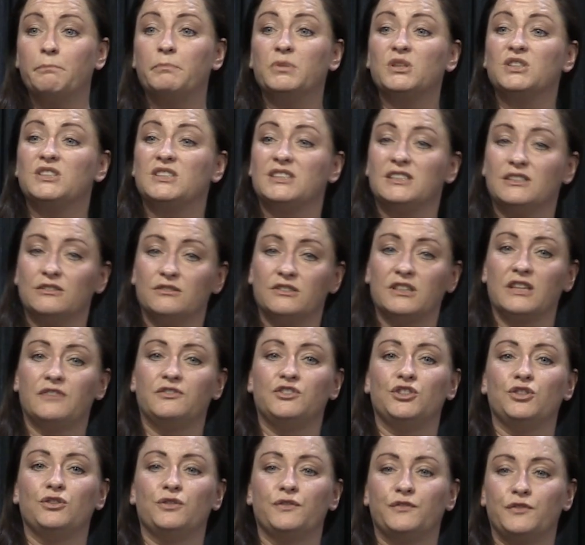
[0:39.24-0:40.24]
but still
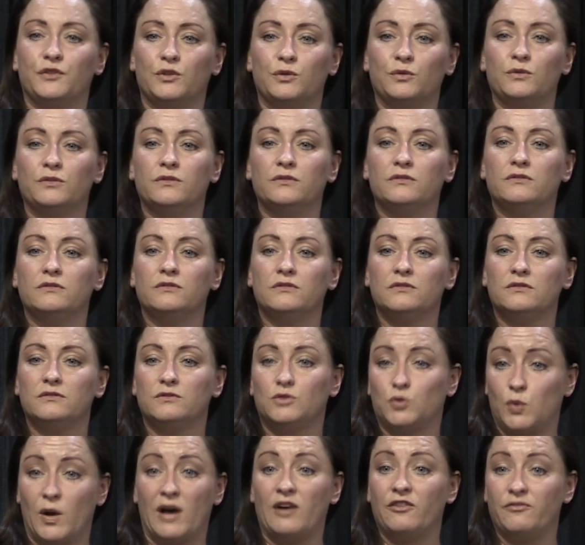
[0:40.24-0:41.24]
gives you the full
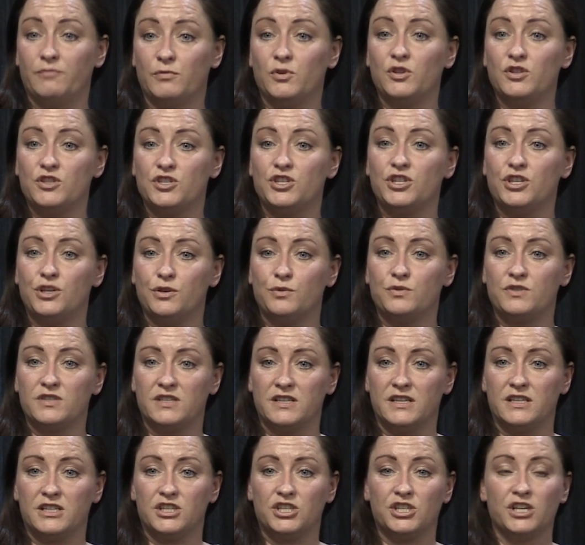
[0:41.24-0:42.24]
12 months
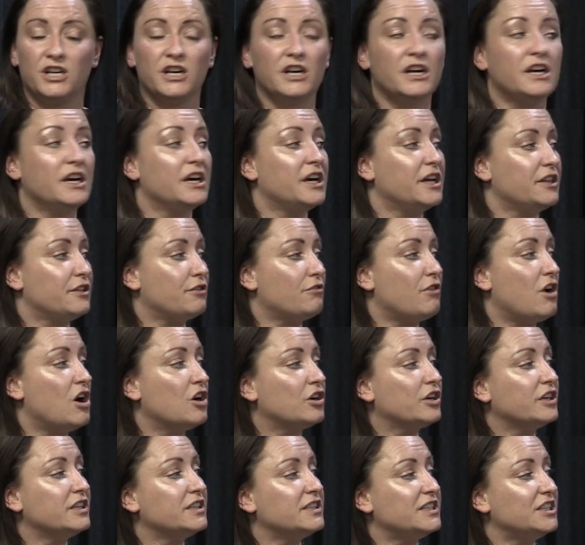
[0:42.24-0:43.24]
usage. There
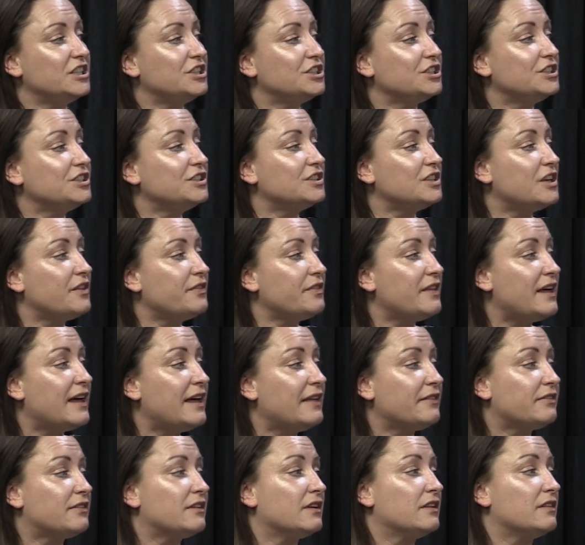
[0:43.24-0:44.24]
are conditions on
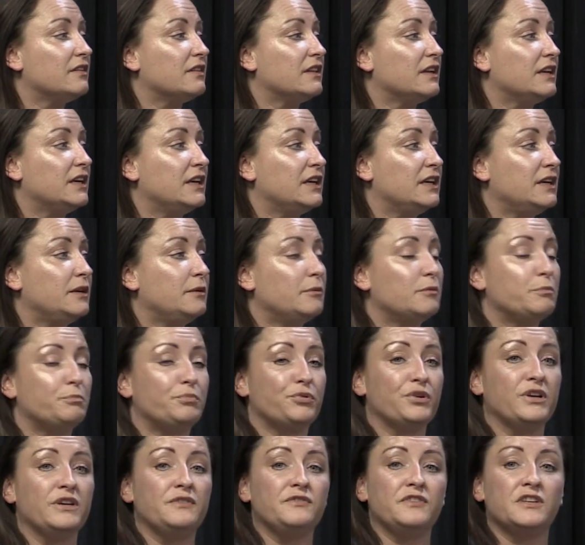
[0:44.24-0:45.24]
that, that the
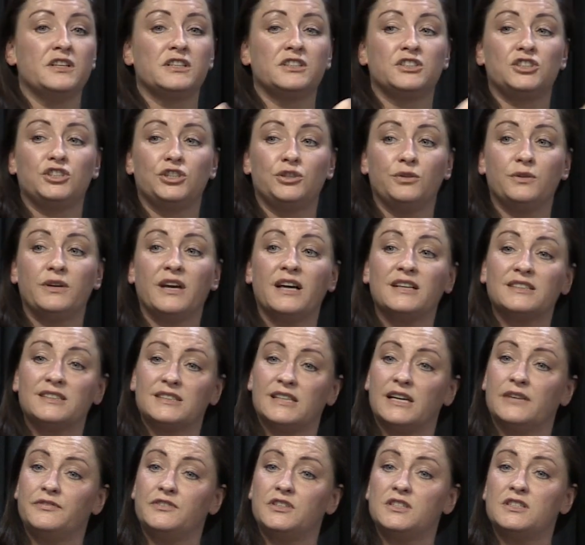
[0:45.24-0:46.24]
previous two gas
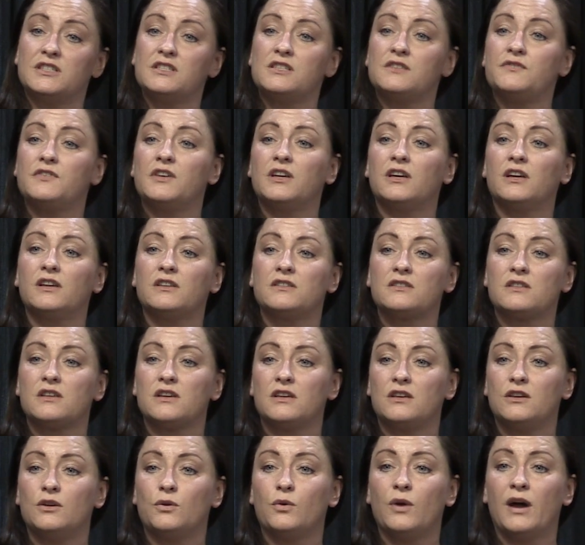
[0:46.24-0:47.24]
safety certificates
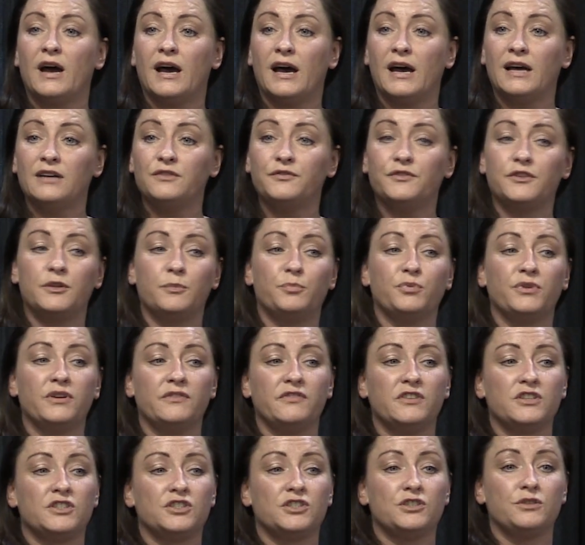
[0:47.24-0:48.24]
that you had for the
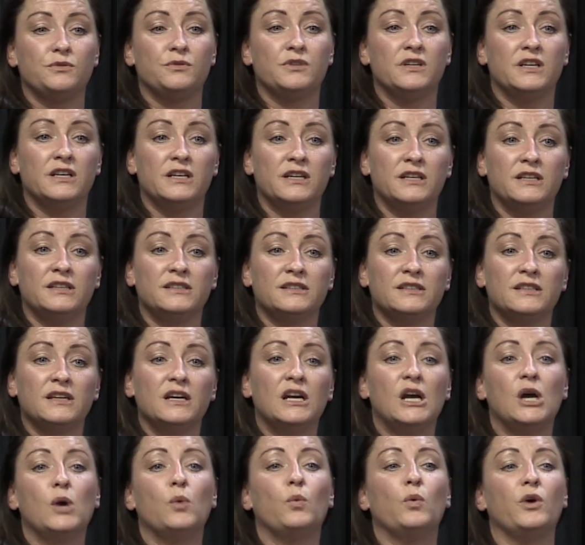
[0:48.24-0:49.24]
previous 2 years
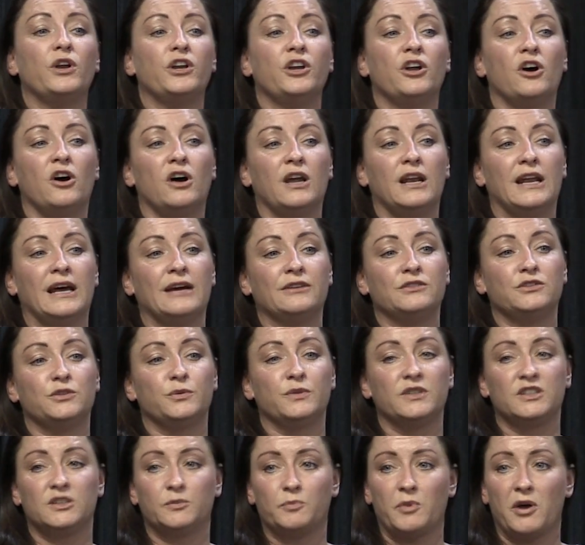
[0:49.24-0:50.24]
were not allowed
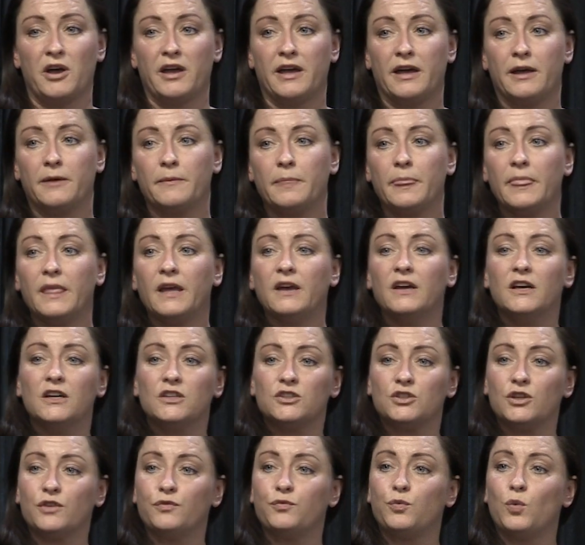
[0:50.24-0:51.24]
to expire.
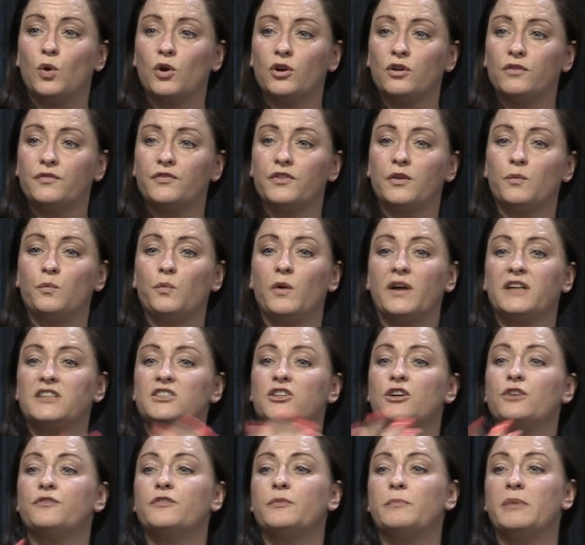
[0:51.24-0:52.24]
So if one of them
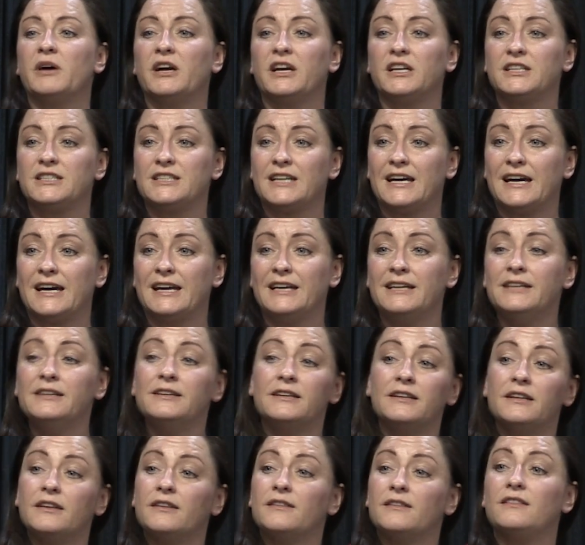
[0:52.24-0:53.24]
went over by a day,
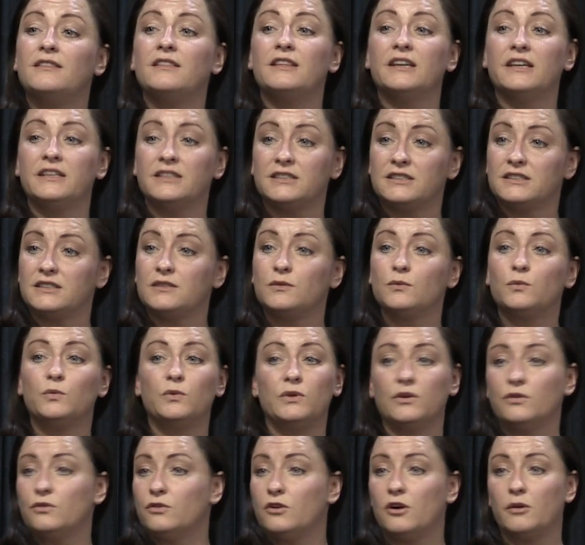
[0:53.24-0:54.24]
this
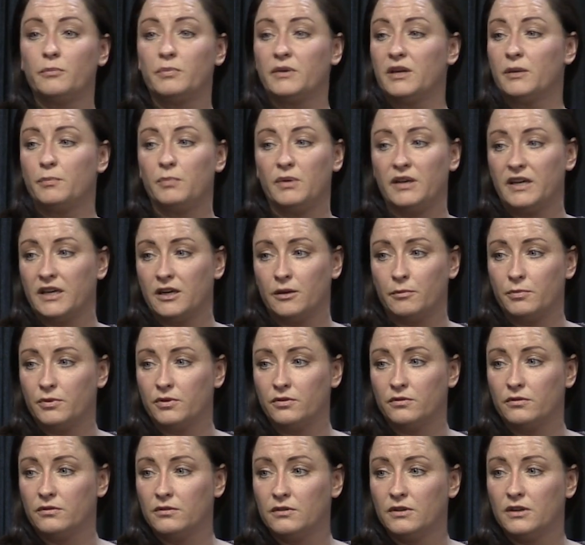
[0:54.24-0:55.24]
will not be
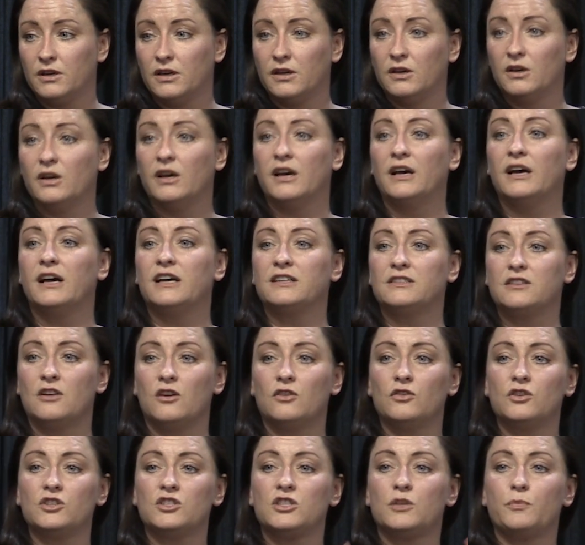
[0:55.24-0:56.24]
applicable. As
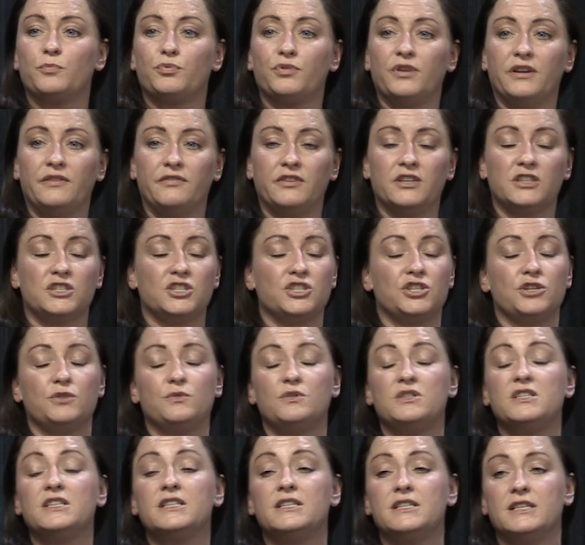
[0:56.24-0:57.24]
long as the previous two
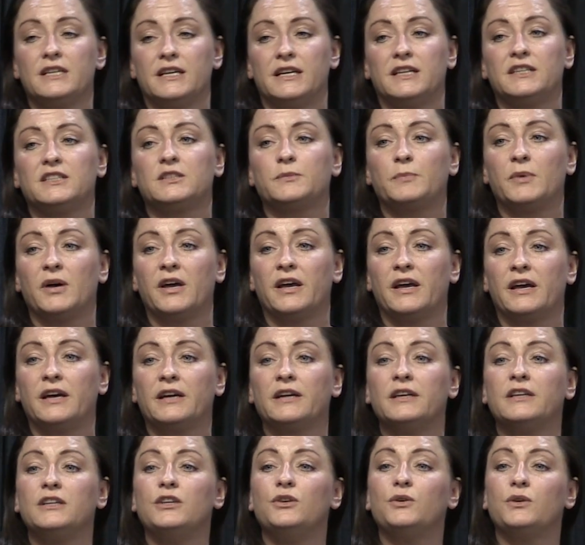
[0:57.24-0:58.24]
didn't expire,
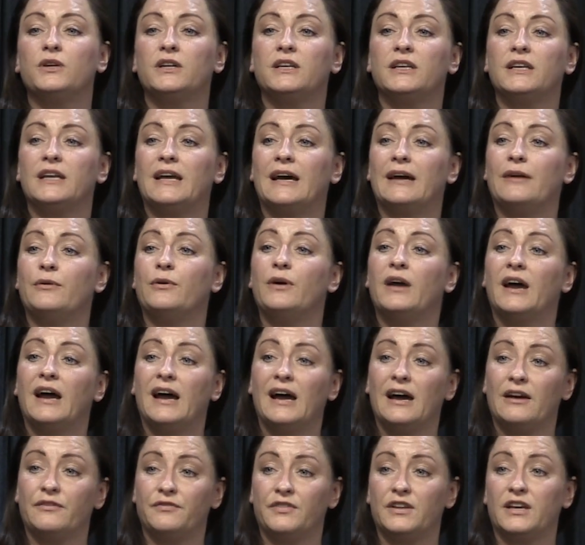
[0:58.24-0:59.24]
you can now
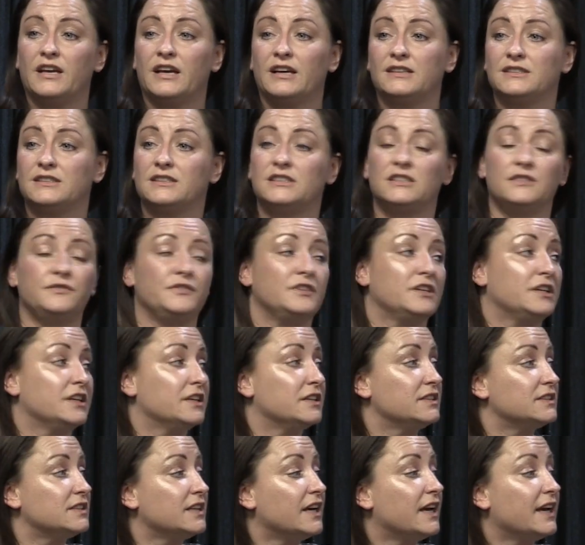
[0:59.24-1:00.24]
have the gas
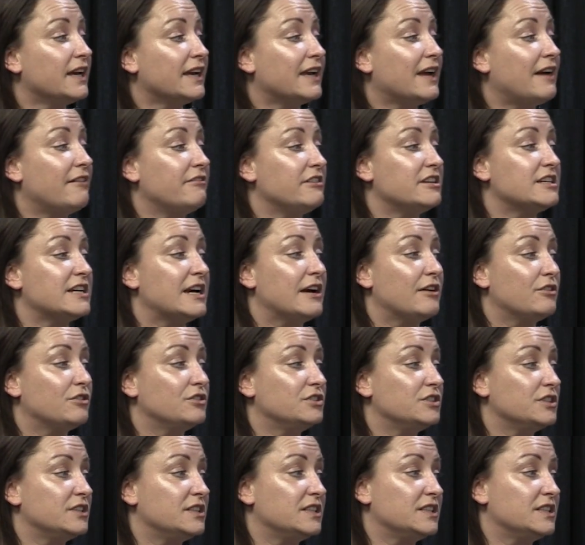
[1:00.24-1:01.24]
certificates carried out under